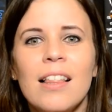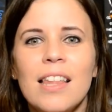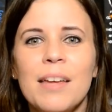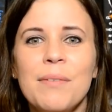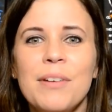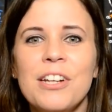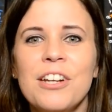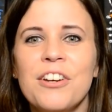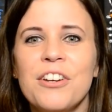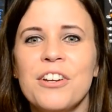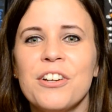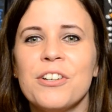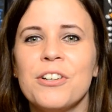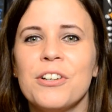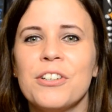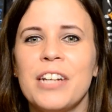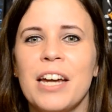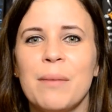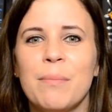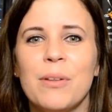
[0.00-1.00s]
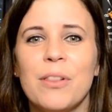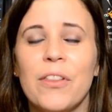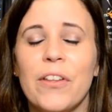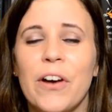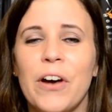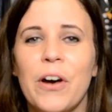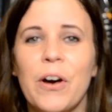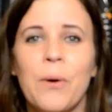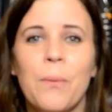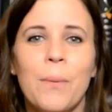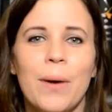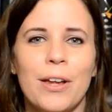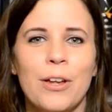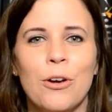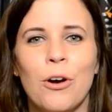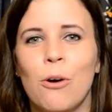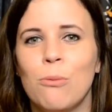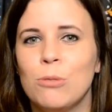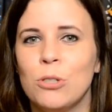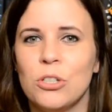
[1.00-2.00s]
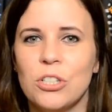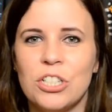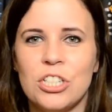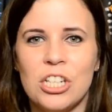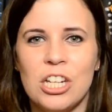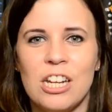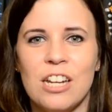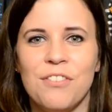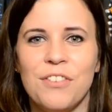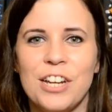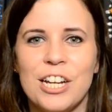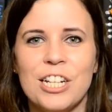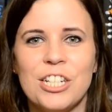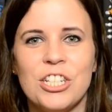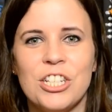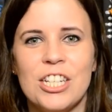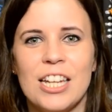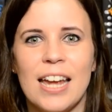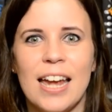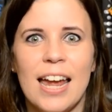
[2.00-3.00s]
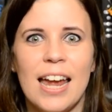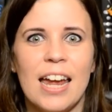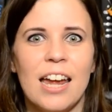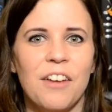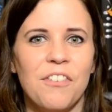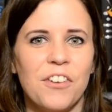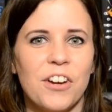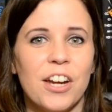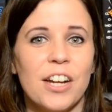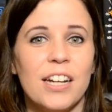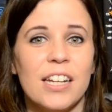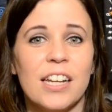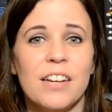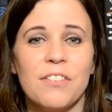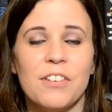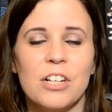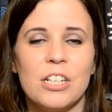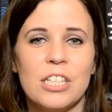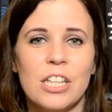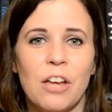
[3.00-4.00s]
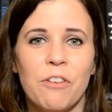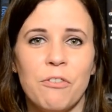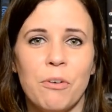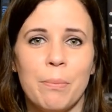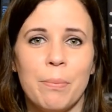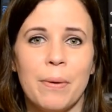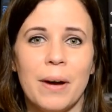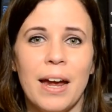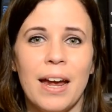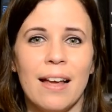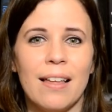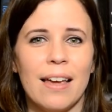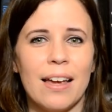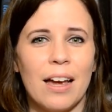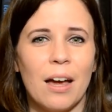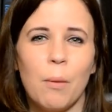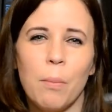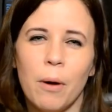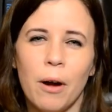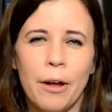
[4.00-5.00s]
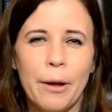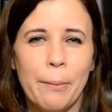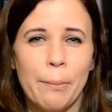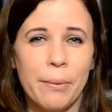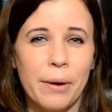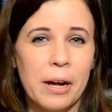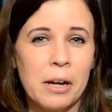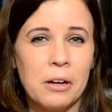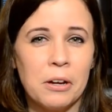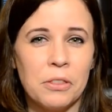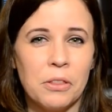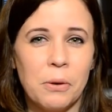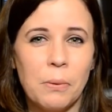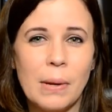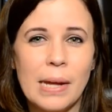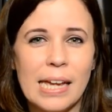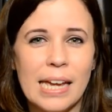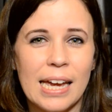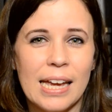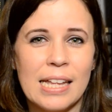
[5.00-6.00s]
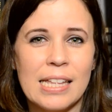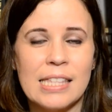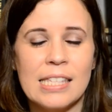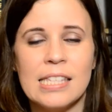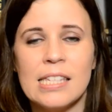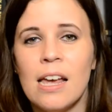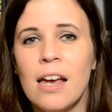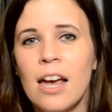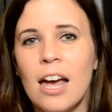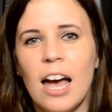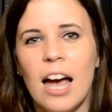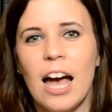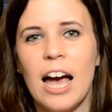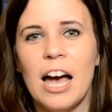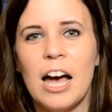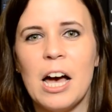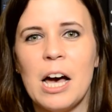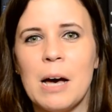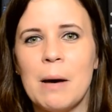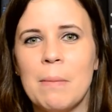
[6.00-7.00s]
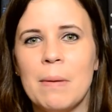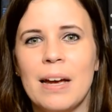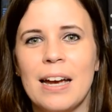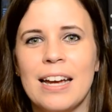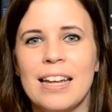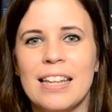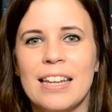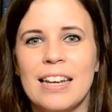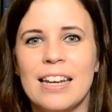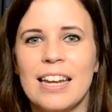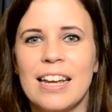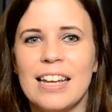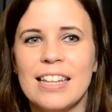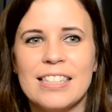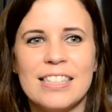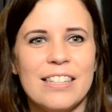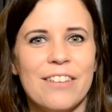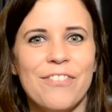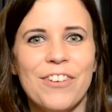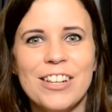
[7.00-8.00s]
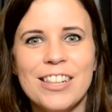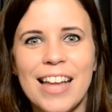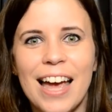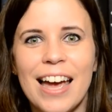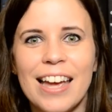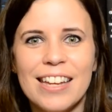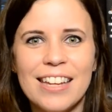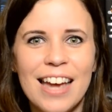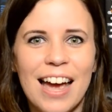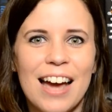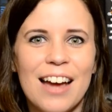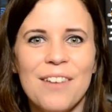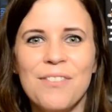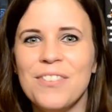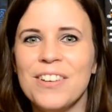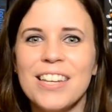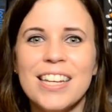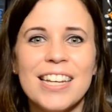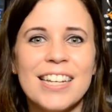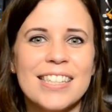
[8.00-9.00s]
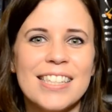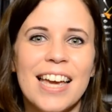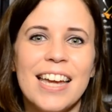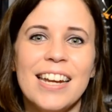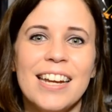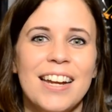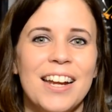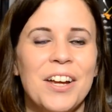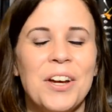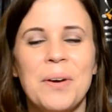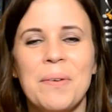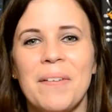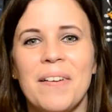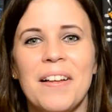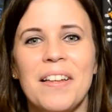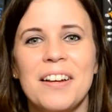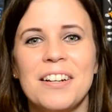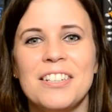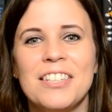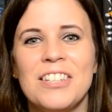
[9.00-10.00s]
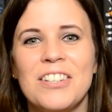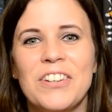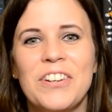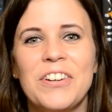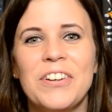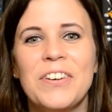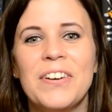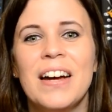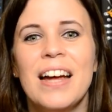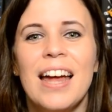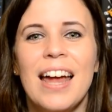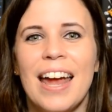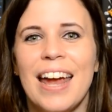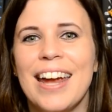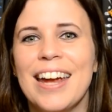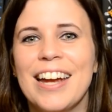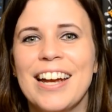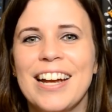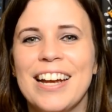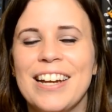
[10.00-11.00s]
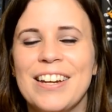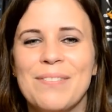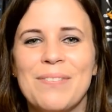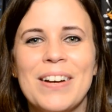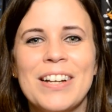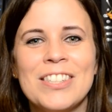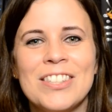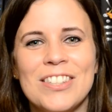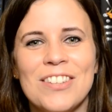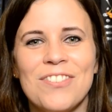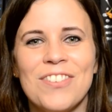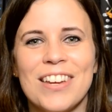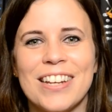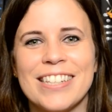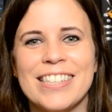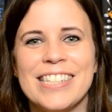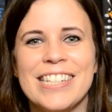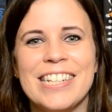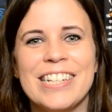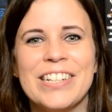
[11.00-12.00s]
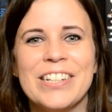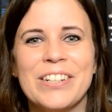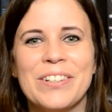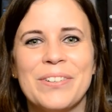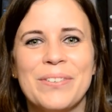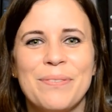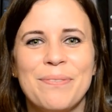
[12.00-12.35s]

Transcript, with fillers: Let me know your goal down below, what you hope to achieve each day, if you're going to give yourself a break. Like, I'll probably break on the weekends um, and stuff like that. Yeah, I'm really excited. I hope y'all are too, and best of luck to you.